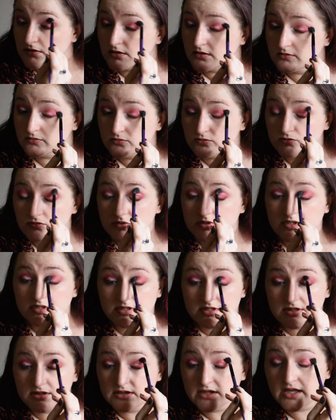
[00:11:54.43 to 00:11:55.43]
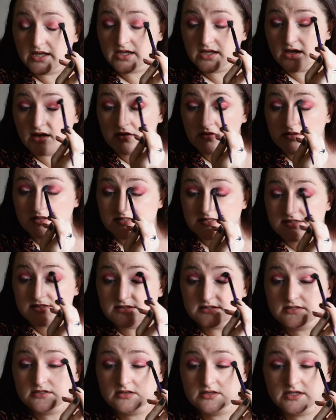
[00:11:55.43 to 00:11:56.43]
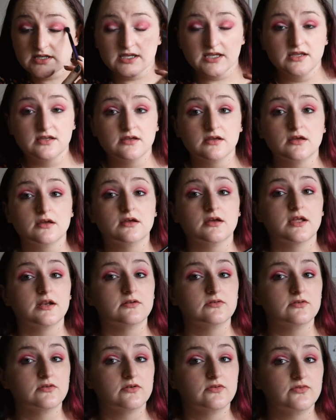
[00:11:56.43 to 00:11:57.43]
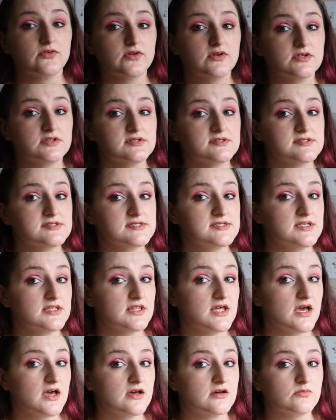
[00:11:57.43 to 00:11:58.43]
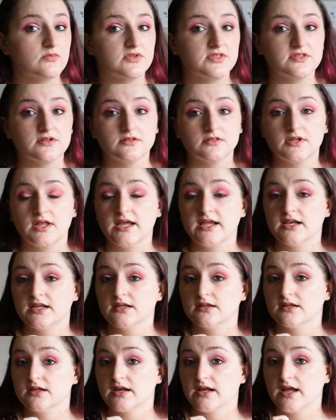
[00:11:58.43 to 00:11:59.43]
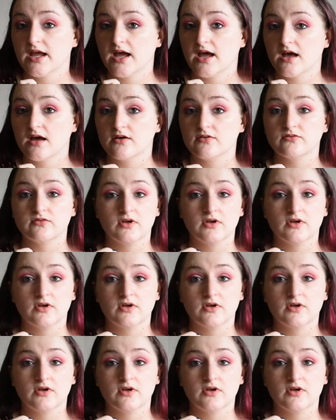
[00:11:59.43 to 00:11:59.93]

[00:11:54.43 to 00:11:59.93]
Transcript: I really like how this is looking. I don't know if you can see that with the lighting that I have.